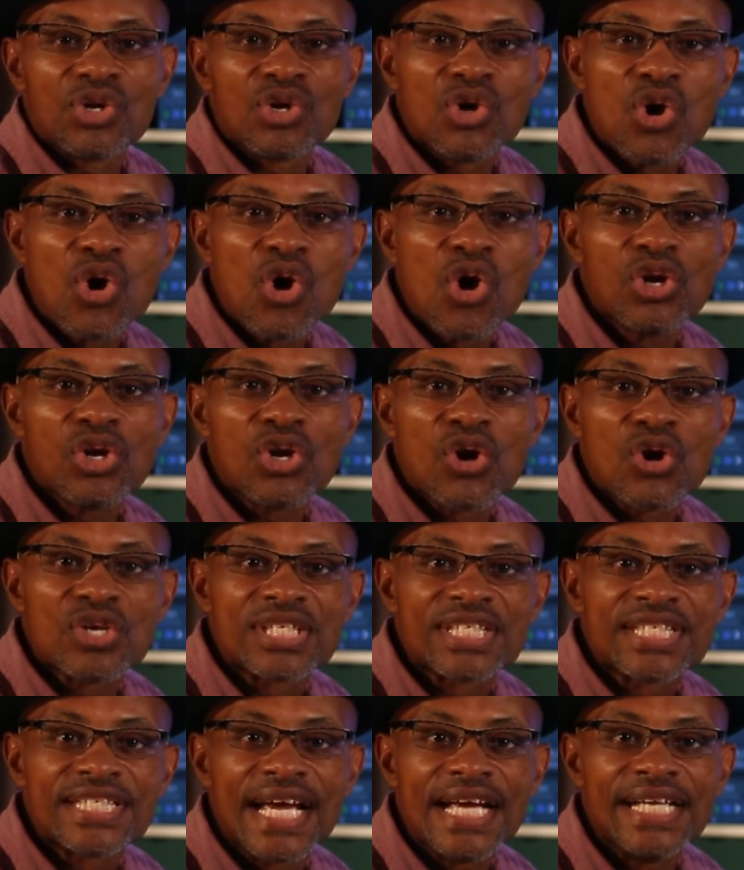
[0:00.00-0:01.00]
Call or
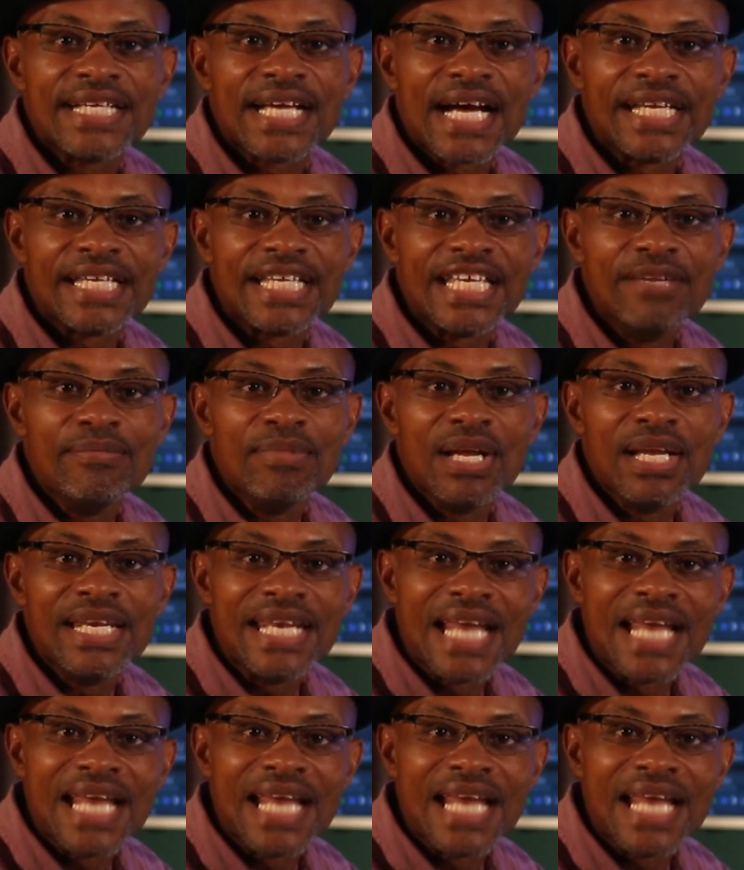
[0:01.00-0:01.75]
send an email